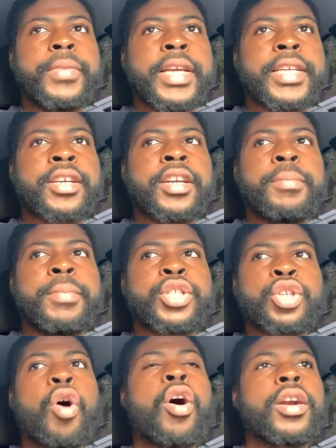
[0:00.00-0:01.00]
is going to be
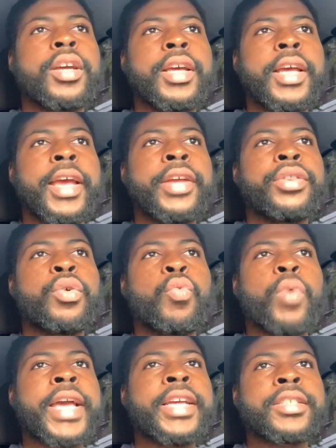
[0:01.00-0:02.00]
taught in the
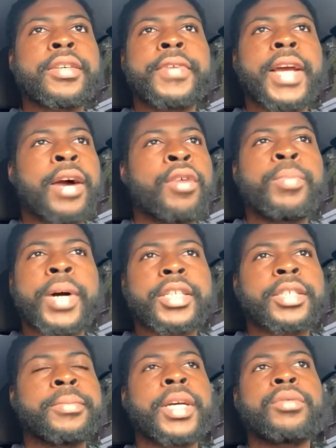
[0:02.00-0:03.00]
ways of Yahweh
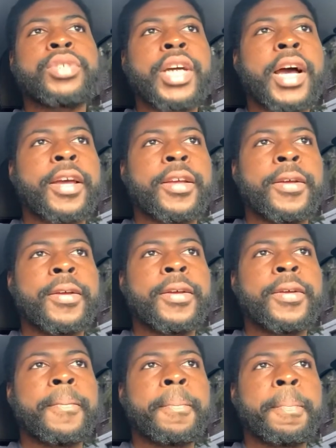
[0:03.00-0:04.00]
Bashem Yahushai.
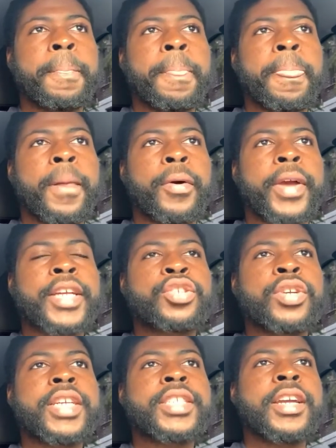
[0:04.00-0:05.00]
Okay,
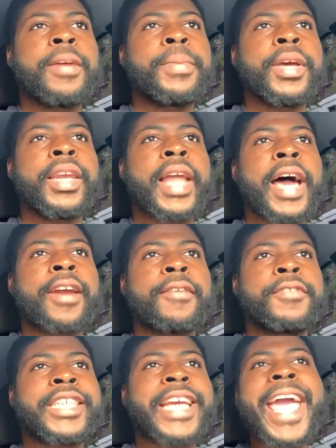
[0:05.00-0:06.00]
so there's going to be a lot
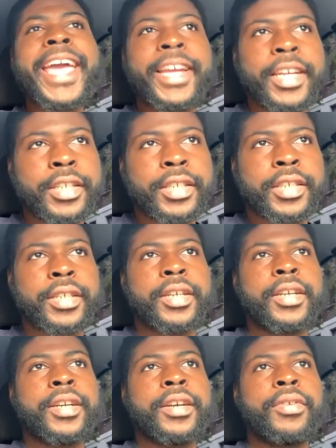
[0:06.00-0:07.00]
of change,
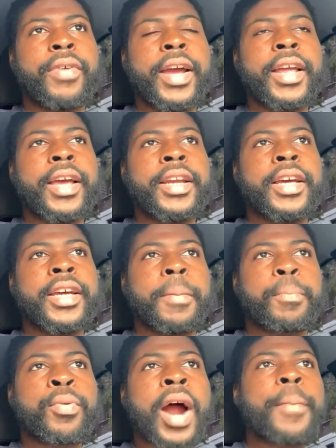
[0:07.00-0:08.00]
right? The, the
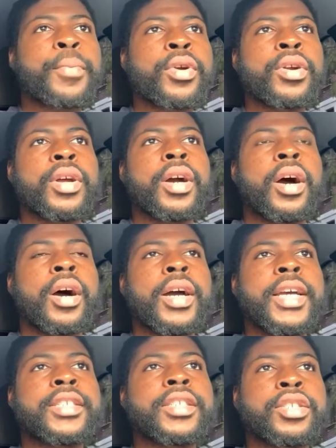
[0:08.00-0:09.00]
proper uh,
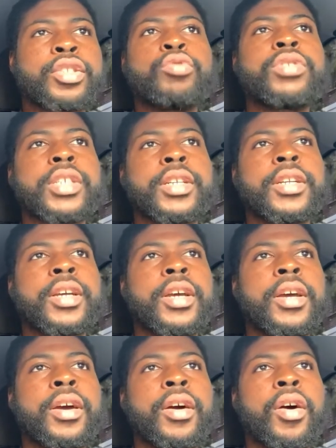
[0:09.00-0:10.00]
institution
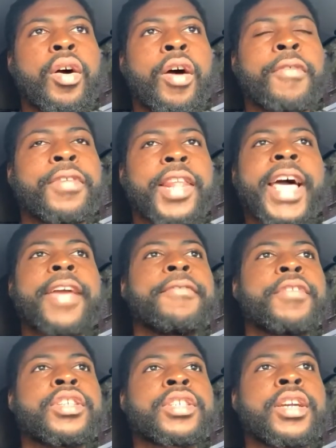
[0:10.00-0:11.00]
of
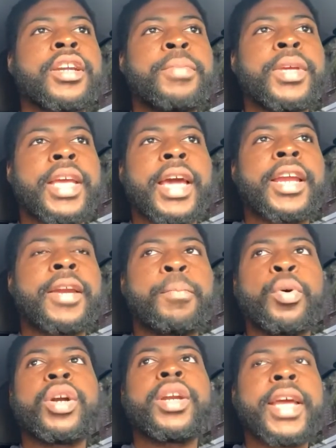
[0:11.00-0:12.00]
life is going to be getting
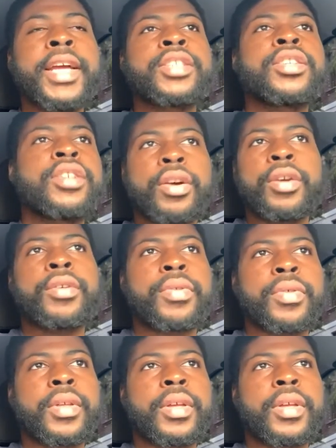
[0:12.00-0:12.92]
put into the earth.